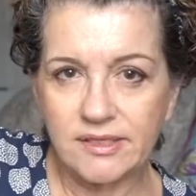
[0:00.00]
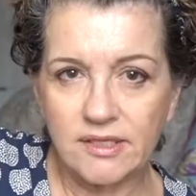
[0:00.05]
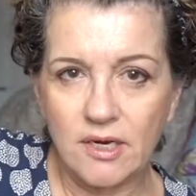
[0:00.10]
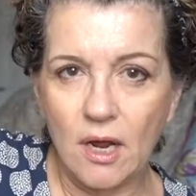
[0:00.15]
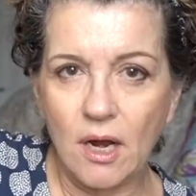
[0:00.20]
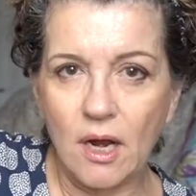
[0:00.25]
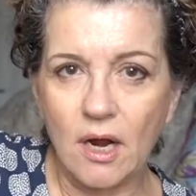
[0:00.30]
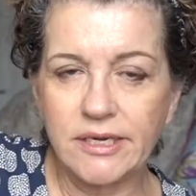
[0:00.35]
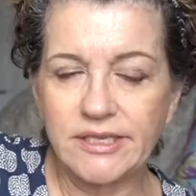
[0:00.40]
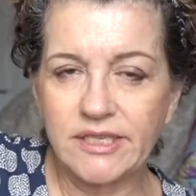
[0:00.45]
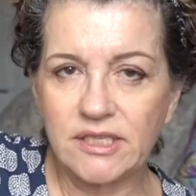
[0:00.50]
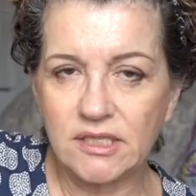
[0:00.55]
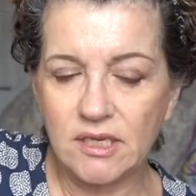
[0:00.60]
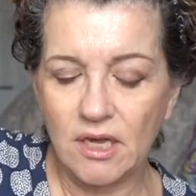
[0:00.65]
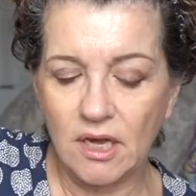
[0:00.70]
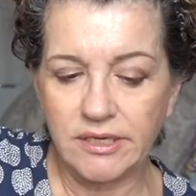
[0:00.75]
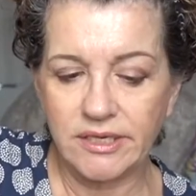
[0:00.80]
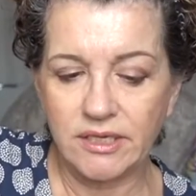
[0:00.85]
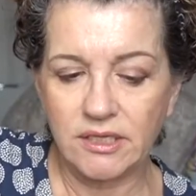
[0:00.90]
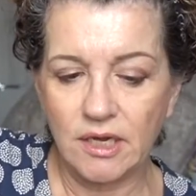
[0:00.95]
night I
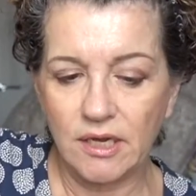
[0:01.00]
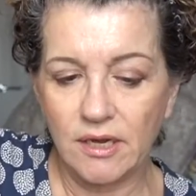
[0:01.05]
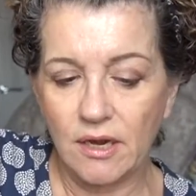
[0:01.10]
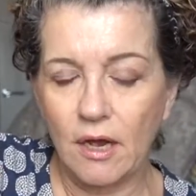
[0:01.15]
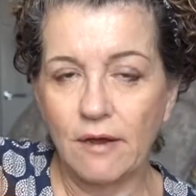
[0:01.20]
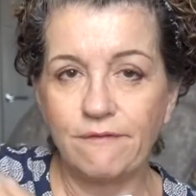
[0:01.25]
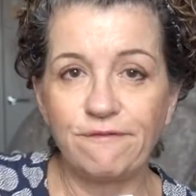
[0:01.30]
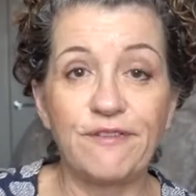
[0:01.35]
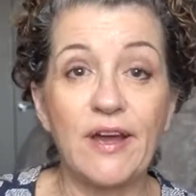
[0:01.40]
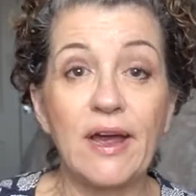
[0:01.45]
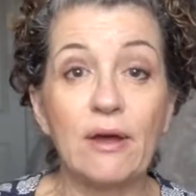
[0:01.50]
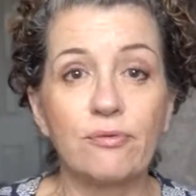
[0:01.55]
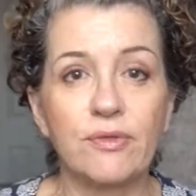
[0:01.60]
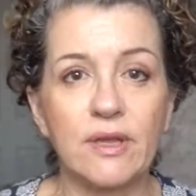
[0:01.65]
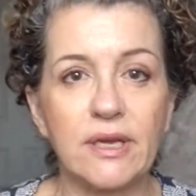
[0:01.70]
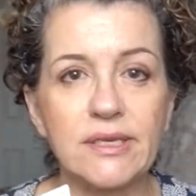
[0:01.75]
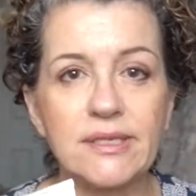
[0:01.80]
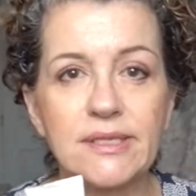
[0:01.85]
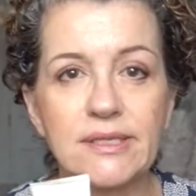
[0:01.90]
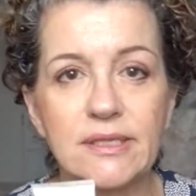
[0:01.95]
decided, I found
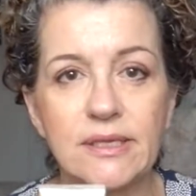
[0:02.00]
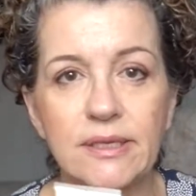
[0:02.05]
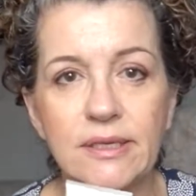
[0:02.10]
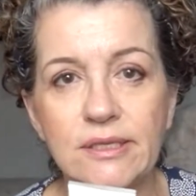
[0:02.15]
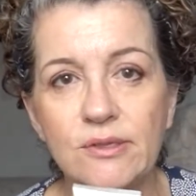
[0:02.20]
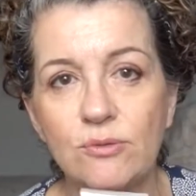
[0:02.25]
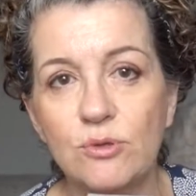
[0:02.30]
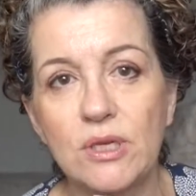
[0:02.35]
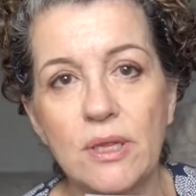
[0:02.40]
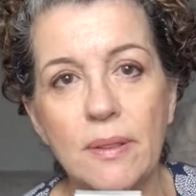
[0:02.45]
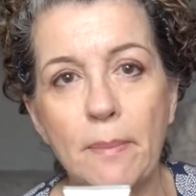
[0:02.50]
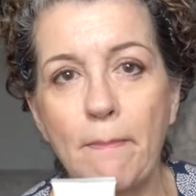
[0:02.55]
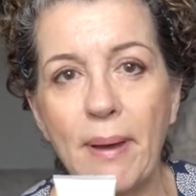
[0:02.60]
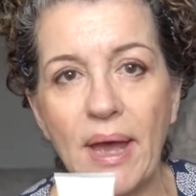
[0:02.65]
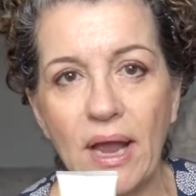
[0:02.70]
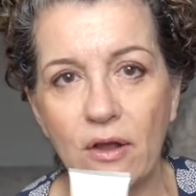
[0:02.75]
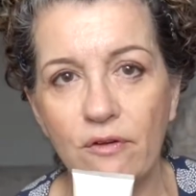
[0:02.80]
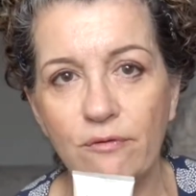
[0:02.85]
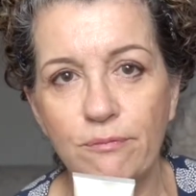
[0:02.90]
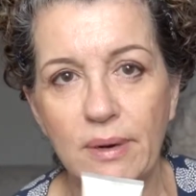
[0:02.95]
this was in the
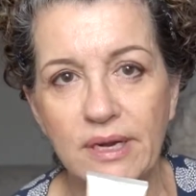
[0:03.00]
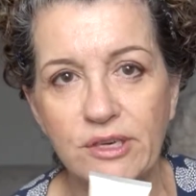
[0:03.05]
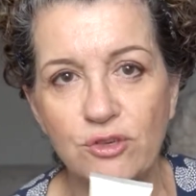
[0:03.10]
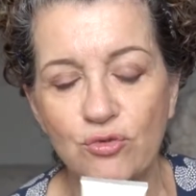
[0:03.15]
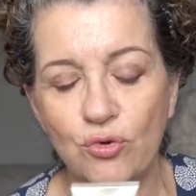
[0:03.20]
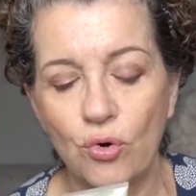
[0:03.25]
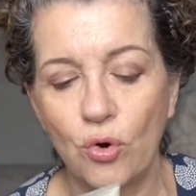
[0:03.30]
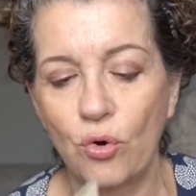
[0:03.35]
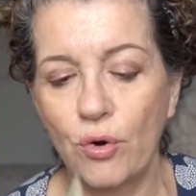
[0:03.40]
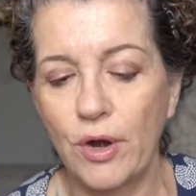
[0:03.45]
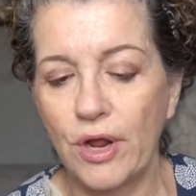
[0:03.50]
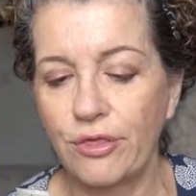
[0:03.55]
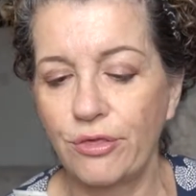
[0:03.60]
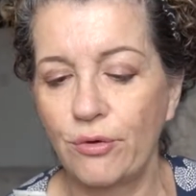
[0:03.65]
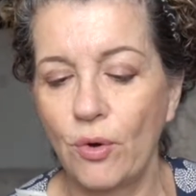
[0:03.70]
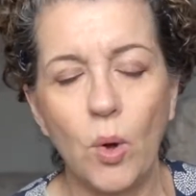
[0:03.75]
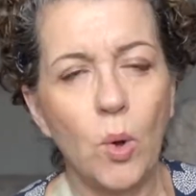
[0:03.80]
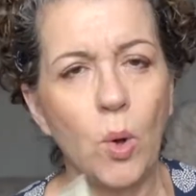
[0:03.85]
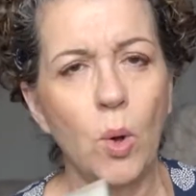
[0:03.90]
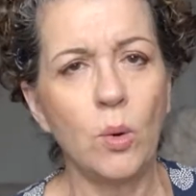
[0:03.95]
back of my drawer, and I
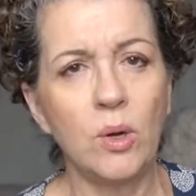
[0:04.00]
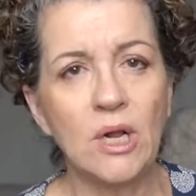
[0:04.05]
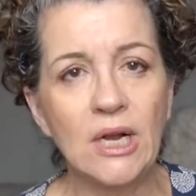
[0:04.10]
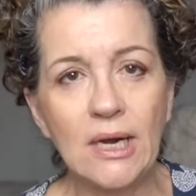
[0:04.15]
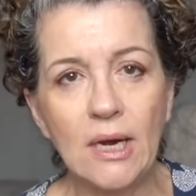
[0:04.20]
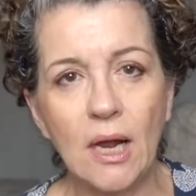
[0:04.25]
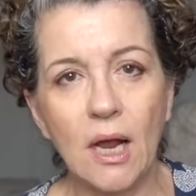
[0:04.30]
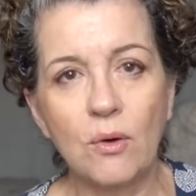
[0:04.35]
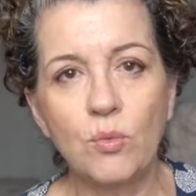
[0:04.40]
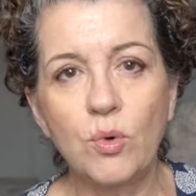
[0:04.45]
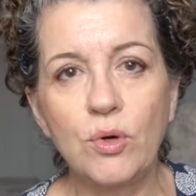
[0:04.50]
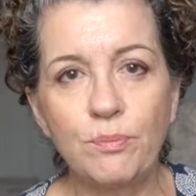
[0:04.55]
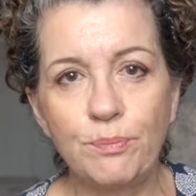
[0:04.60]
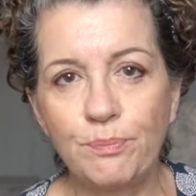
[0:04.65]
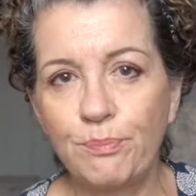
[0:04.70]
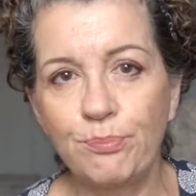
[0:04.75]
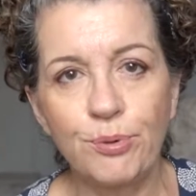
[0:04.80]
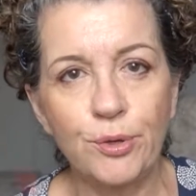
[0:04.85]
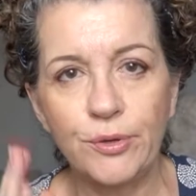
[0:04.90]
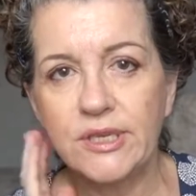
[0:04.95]
thought, oh, I will
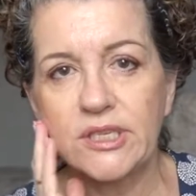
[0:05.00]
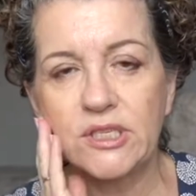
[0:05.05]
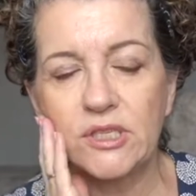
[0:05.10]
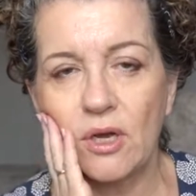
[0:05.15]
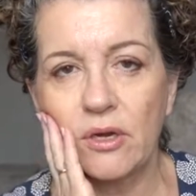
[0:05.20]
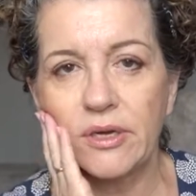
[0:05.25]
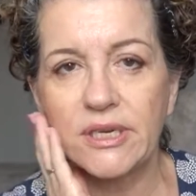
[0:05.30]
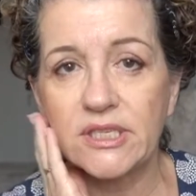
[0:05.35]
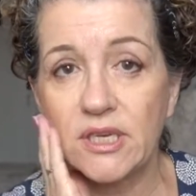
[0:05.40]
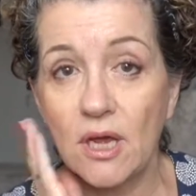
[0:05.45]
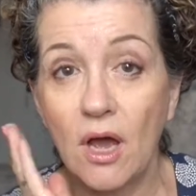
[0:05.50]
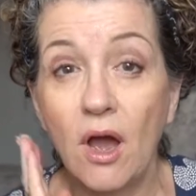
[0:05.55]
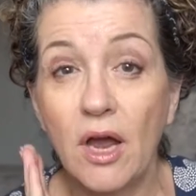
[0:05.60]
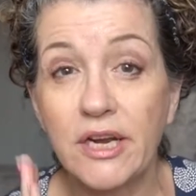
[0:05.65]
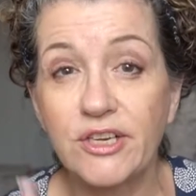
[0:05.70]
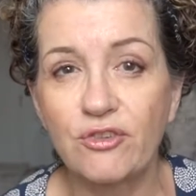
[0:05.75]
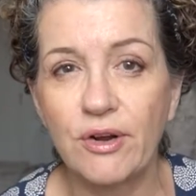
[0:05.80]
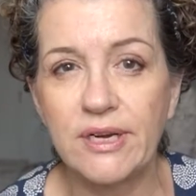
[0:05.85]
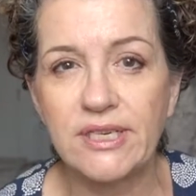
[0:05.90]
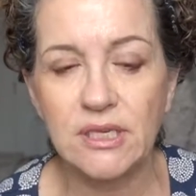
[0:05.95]
put this on. It's a
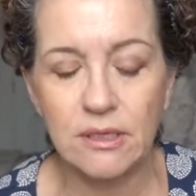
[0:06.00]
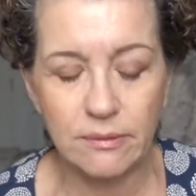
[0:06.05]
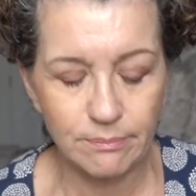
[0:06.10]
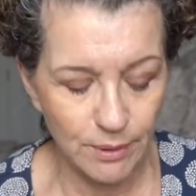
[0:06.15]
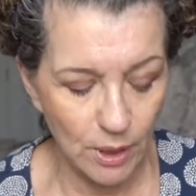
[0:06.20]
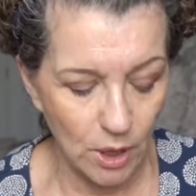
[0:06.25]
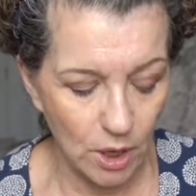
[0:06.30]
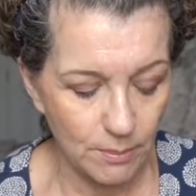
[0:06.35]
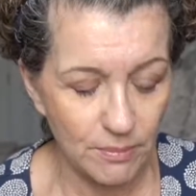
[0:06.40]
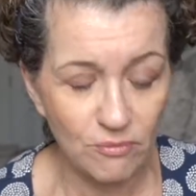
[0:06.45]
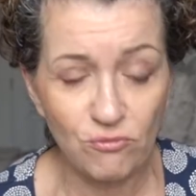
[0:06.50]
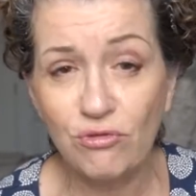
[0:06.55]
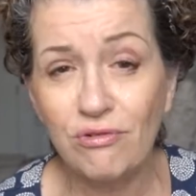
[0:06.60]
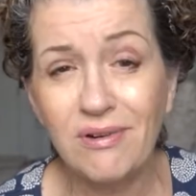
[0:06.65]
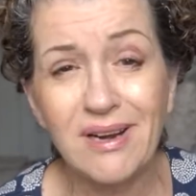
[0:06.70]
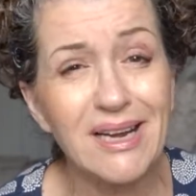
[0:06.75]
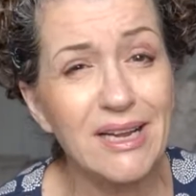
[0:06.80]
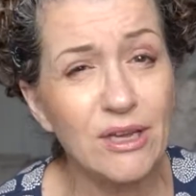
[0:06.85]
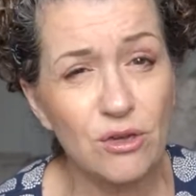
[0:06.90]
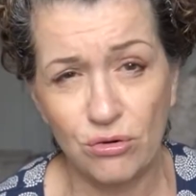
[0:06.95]
hydrating balm,
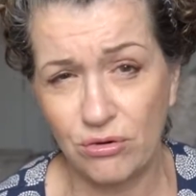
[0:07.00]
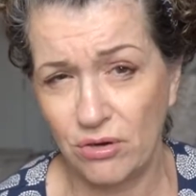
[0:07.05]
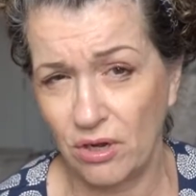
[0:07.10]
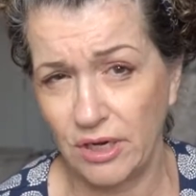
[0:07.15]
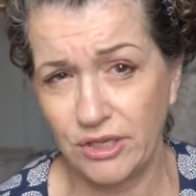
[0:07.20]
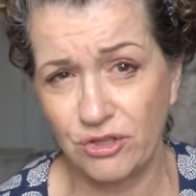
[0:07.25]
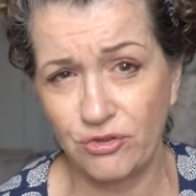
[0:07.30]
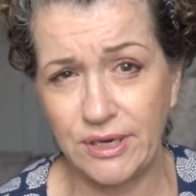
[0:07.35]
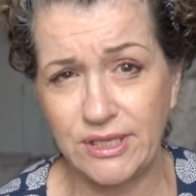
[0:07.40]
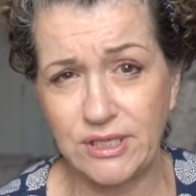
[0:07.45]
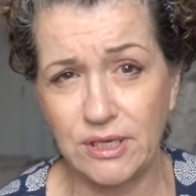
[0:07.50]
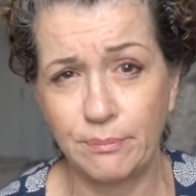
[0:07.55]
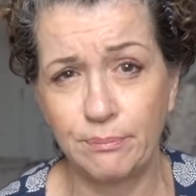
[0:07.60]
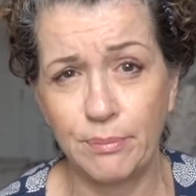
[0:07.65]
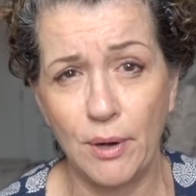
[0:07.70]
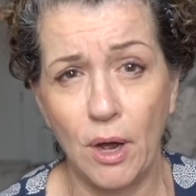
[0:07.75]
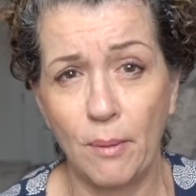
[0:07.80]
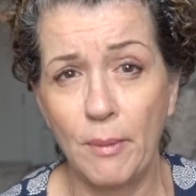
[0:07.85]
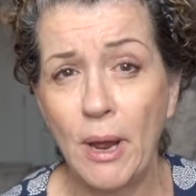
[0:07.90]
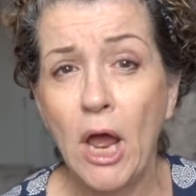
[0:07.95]
really good hydrating
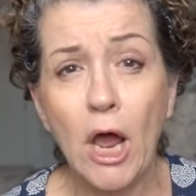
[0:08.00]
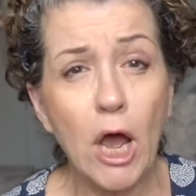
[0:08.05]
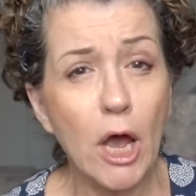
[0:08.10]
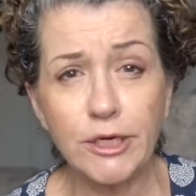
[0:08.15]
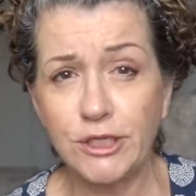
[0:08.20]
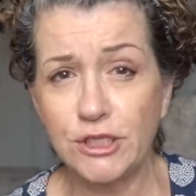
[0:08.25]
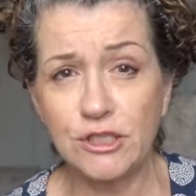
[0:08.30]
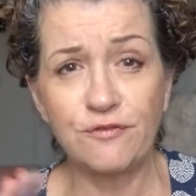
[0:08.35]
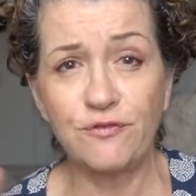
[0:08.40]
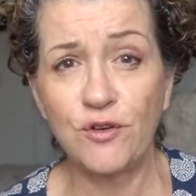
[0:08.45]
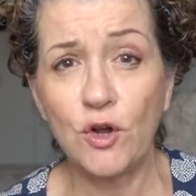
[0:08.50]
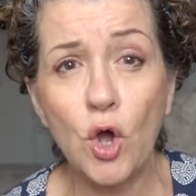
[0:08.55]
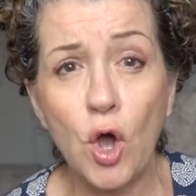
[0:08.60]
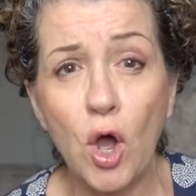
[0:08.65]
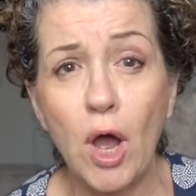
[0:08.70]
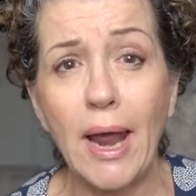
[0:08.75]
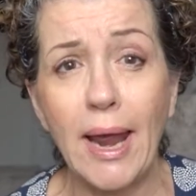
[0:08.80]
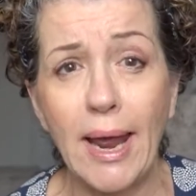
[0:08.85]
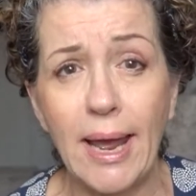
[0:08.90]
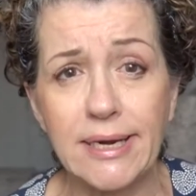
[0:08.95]
balm. I just forgot
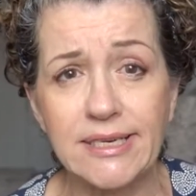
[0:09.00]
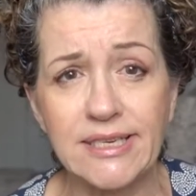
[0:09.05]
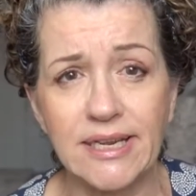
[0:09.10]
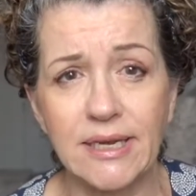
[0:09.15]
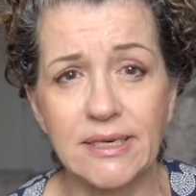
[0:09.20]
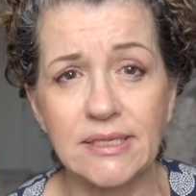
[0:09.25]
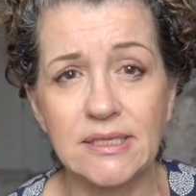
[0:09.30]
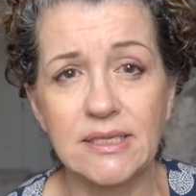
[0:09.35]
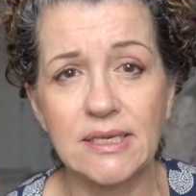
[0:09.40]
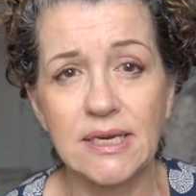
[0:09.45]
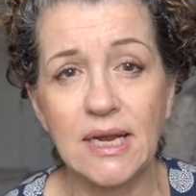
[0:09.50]
I had it.